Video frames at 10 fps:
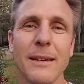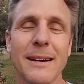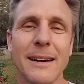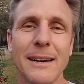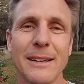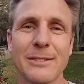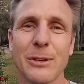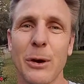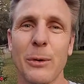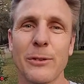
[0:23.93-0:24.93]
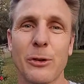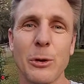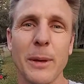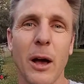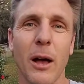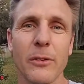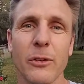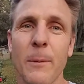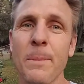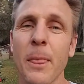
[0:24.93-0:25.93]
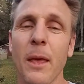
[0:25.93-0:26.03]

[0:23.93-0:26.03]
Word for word: Uh, so it's going to be awesome.